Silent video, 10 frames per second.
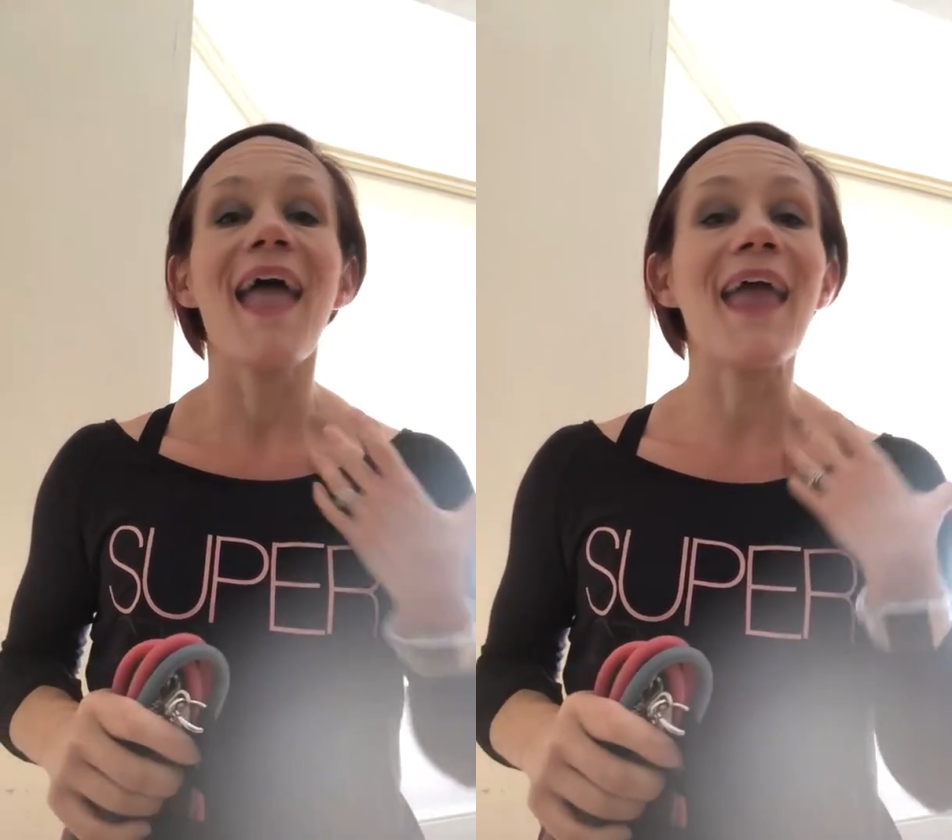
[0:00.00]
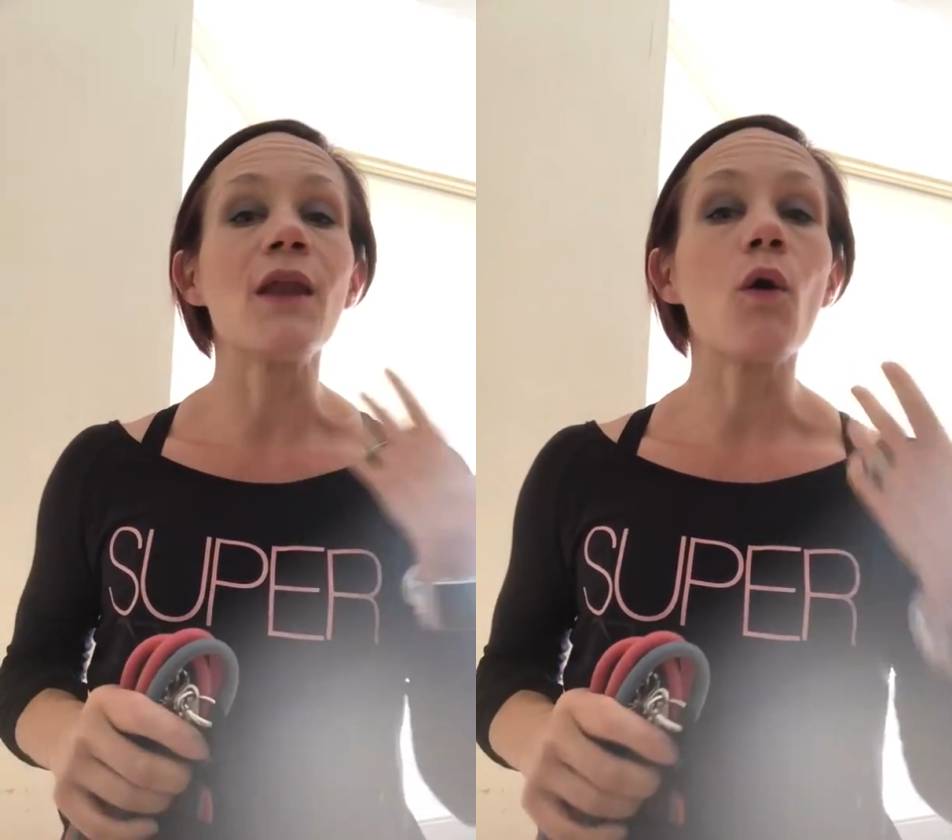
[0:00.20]

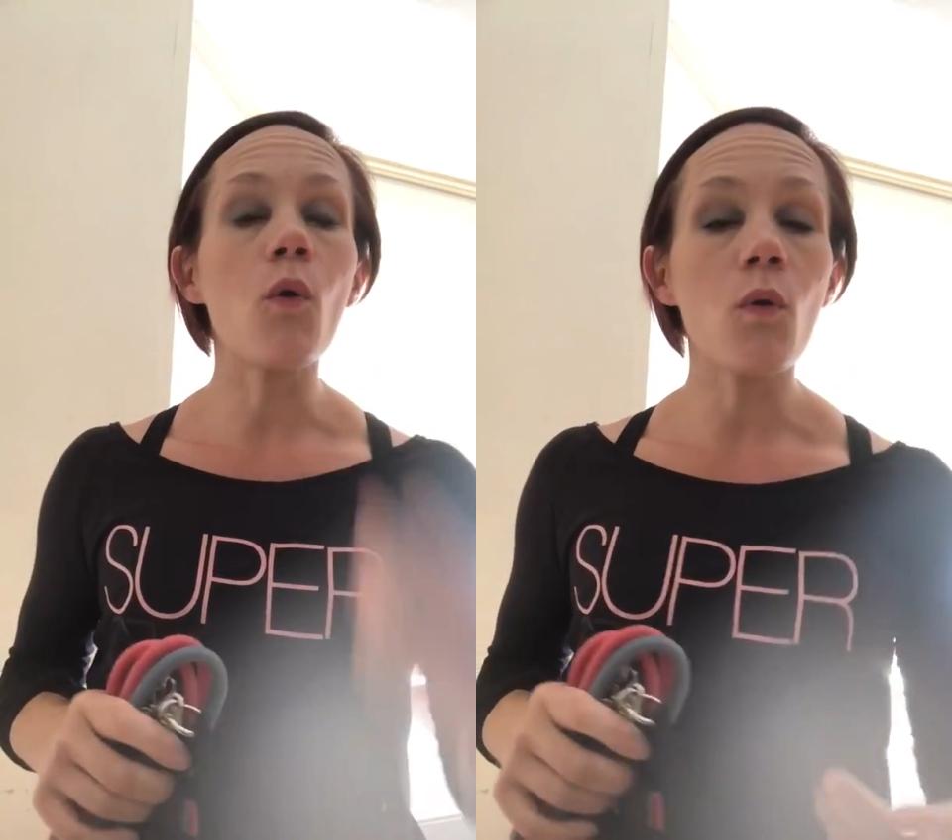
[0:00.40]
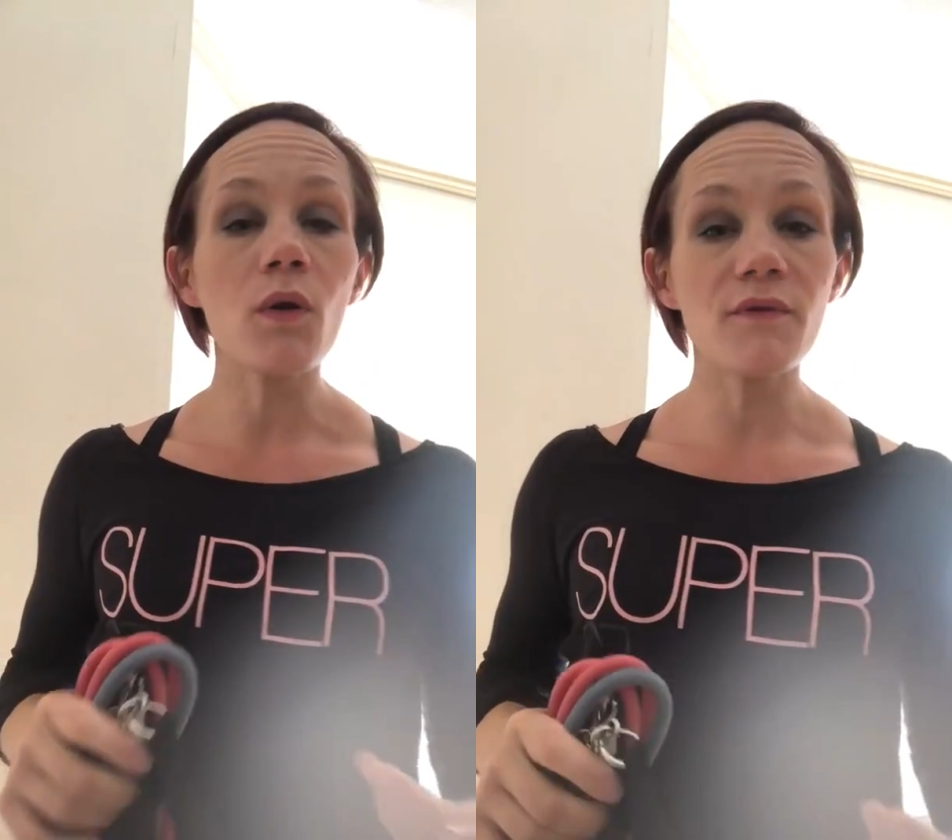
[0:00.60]
In
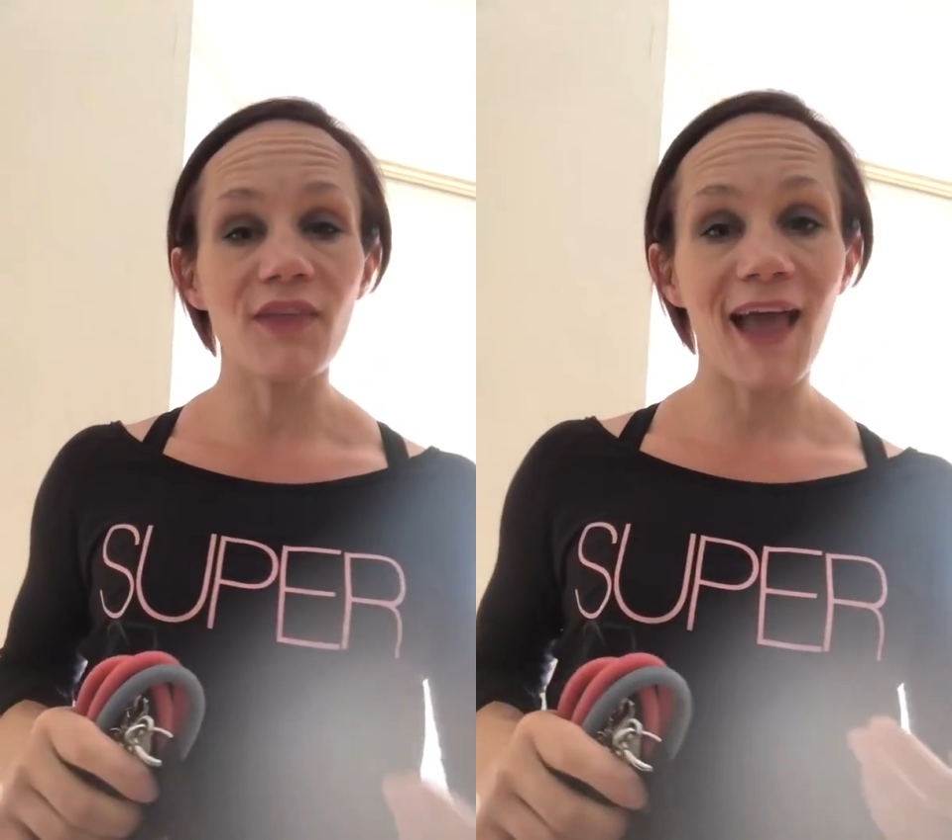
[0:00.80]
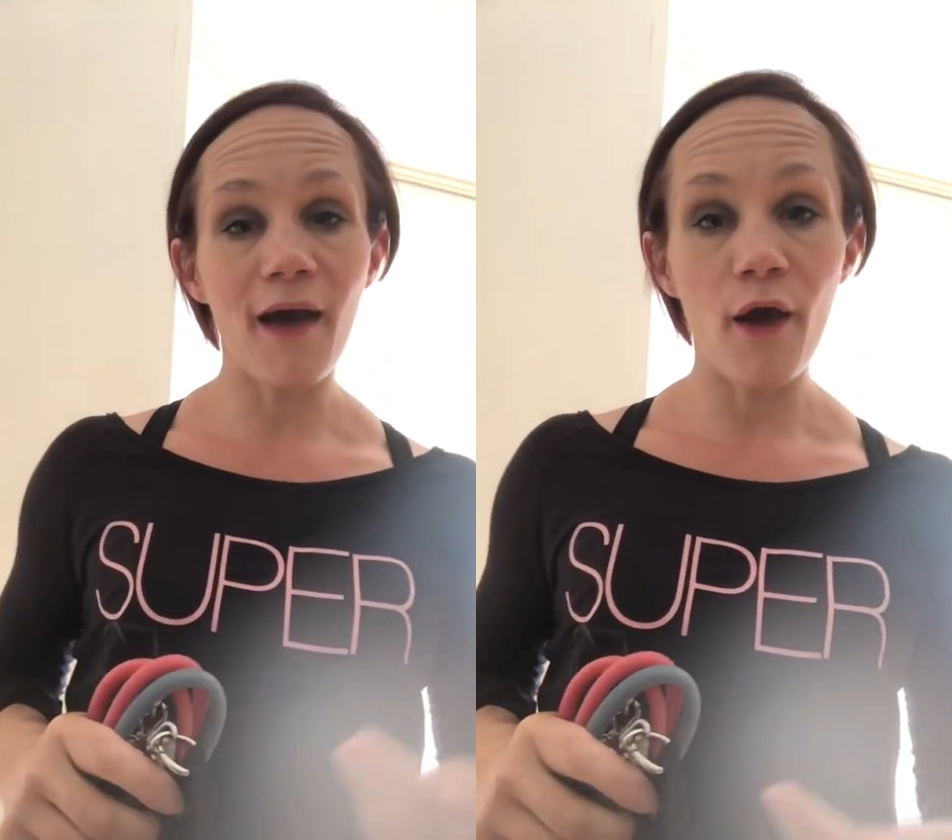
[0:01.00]
all of
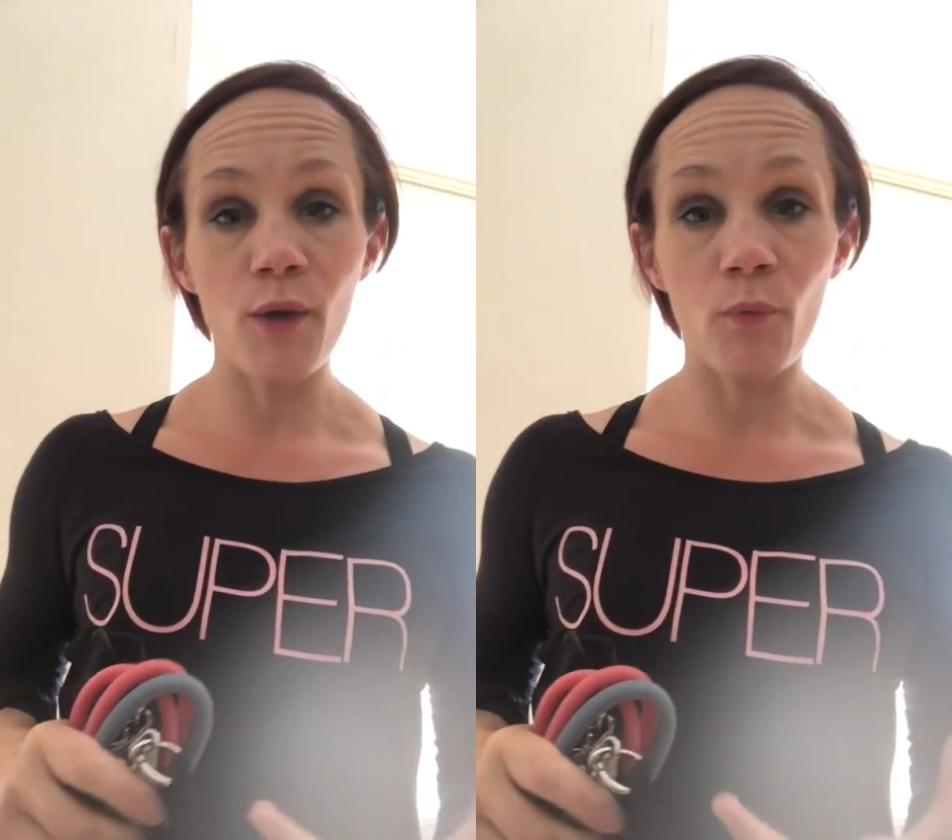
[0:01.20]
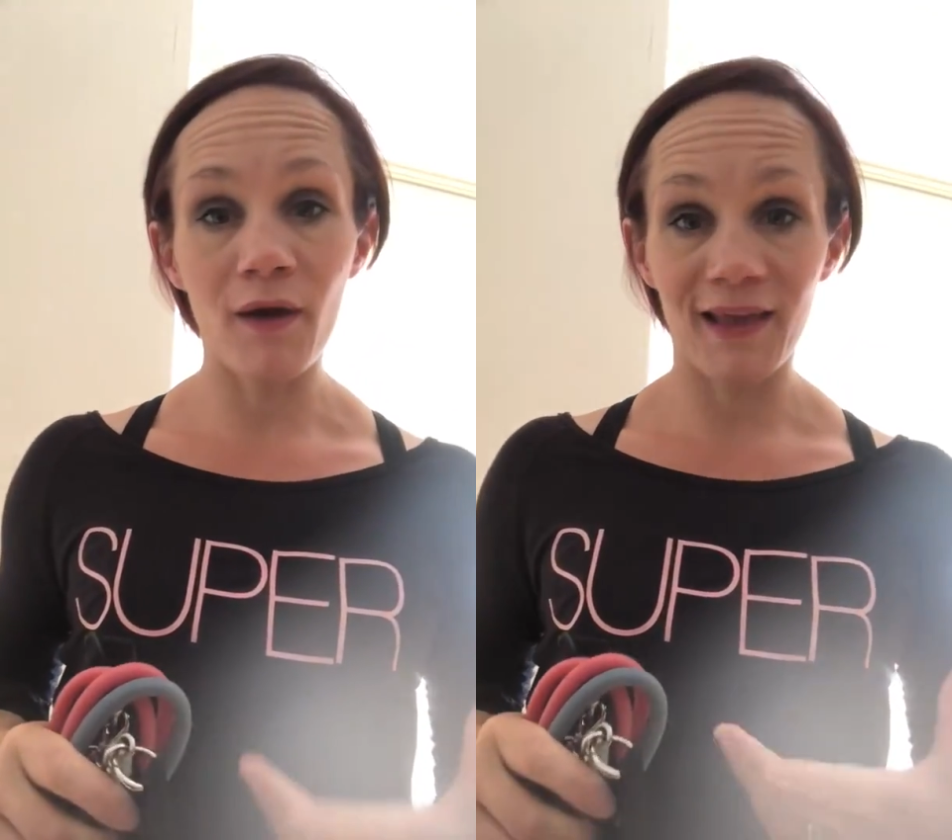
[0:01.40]
the
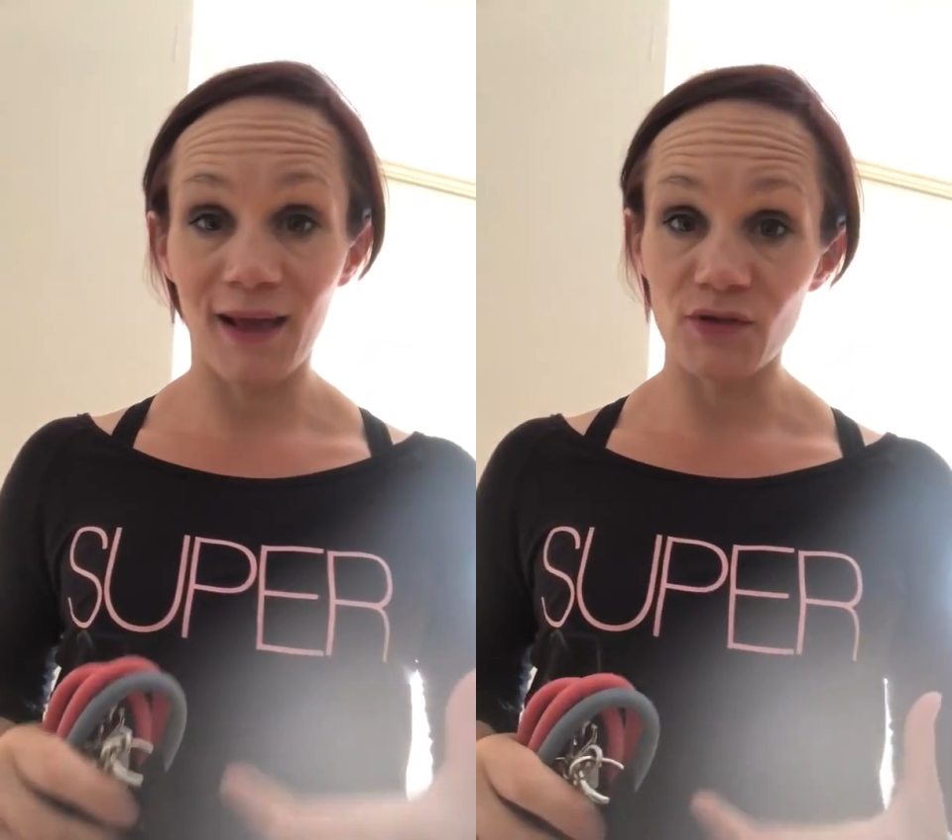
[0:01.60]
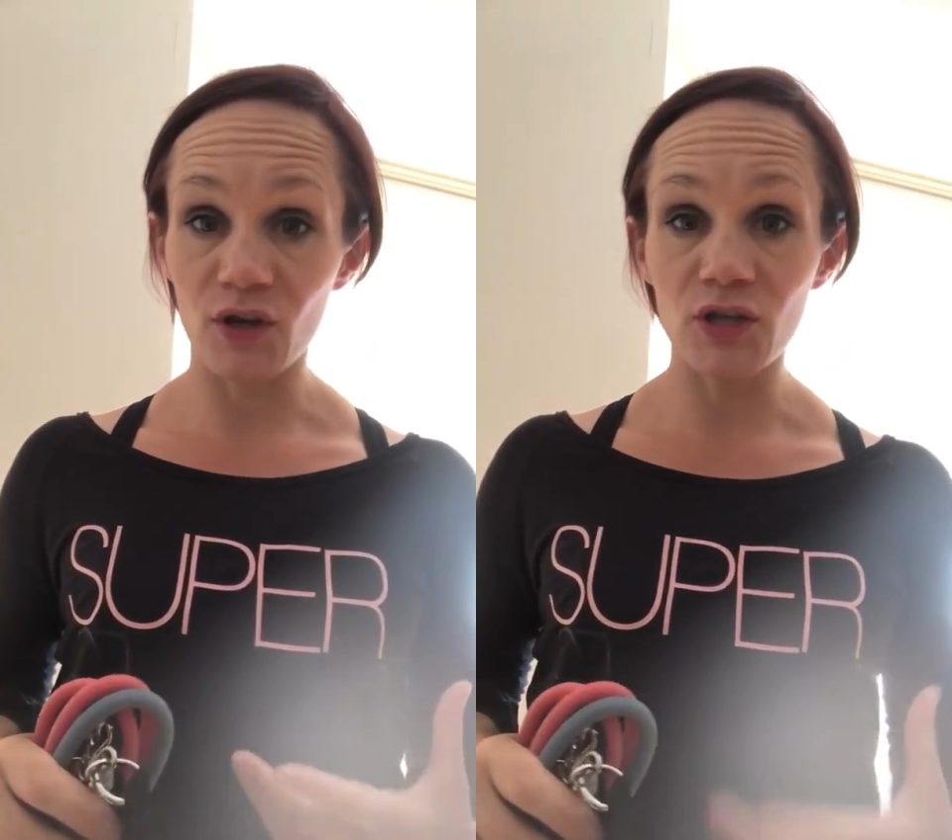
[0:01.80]
at-home
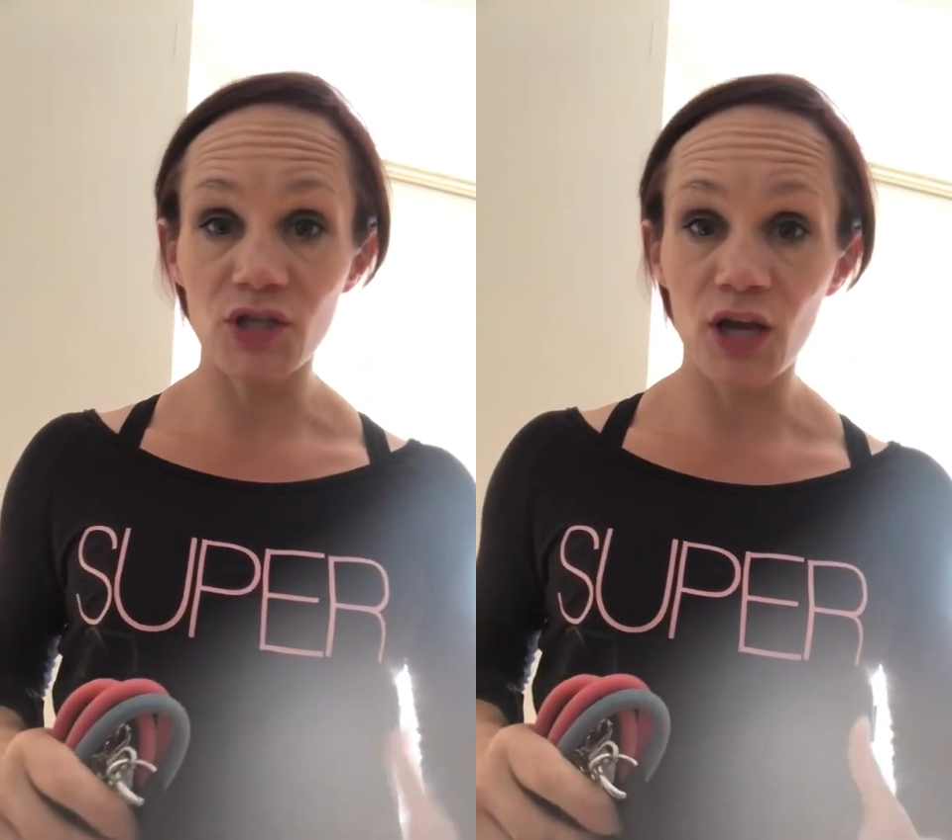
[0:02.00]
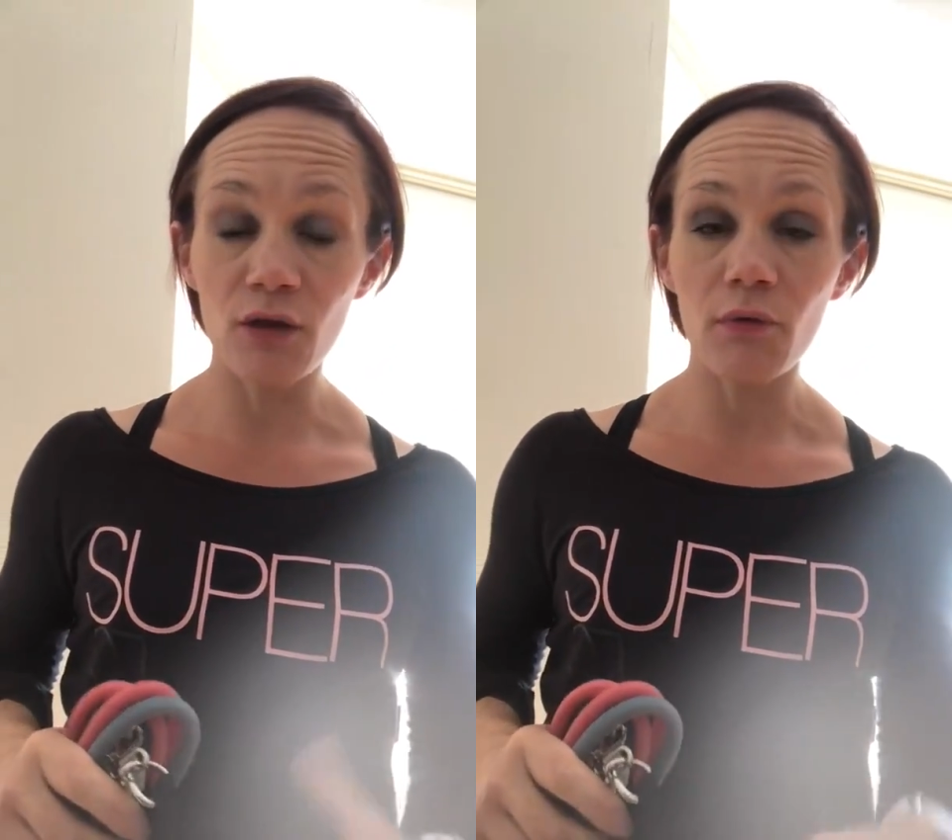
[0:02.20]
workouts I
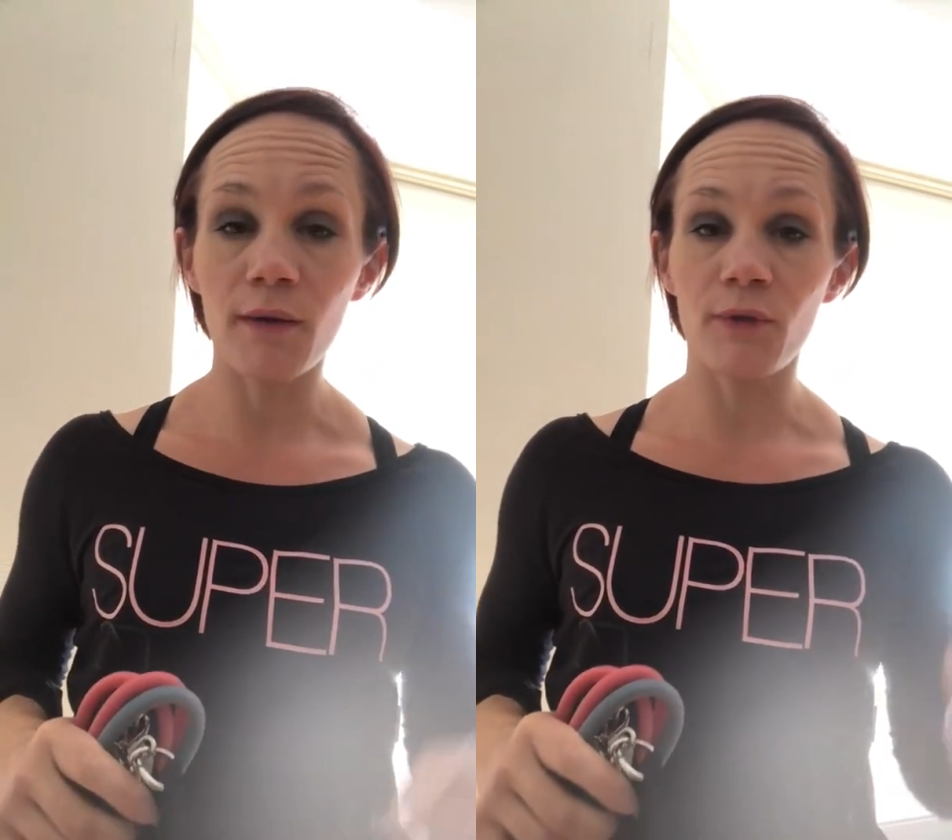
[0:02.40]
do,